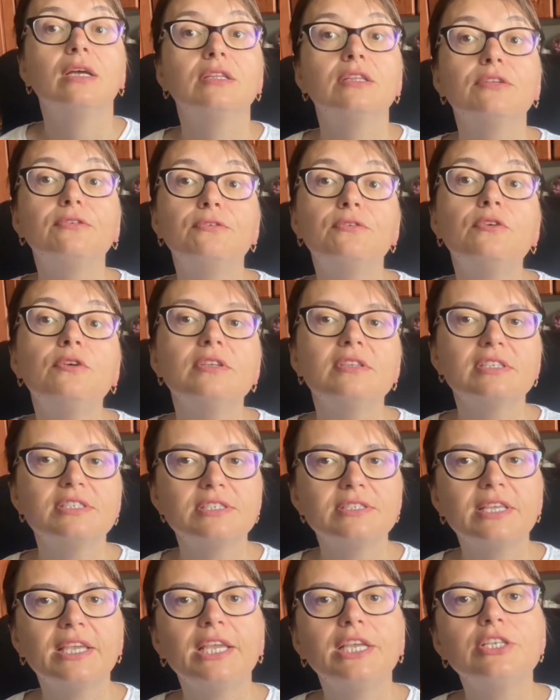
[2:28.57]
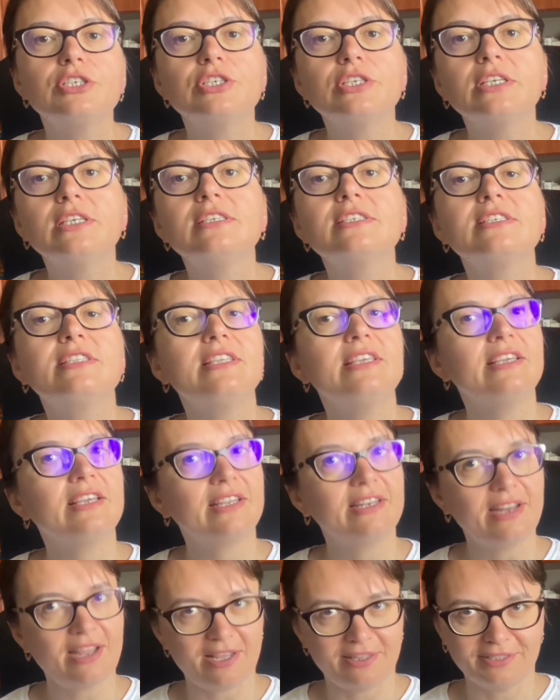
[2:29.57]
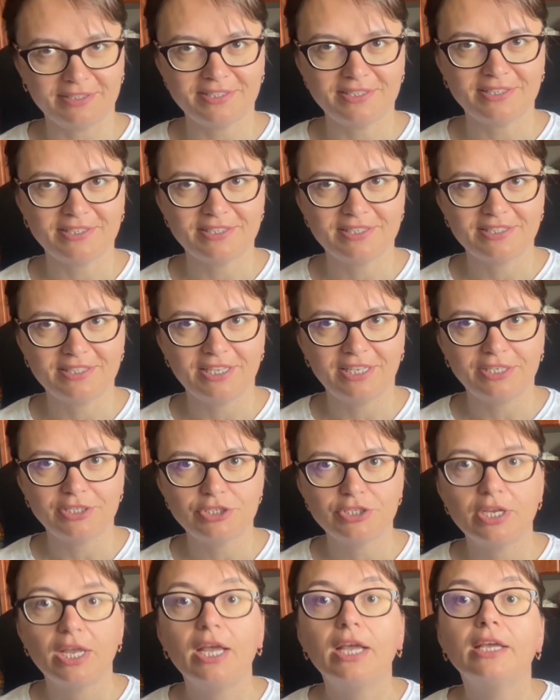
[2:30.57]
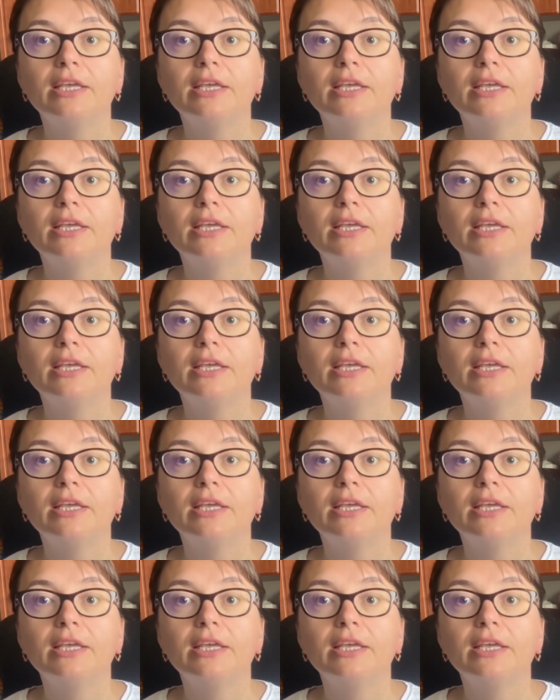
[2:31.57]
The fourth stage is the analysis stage.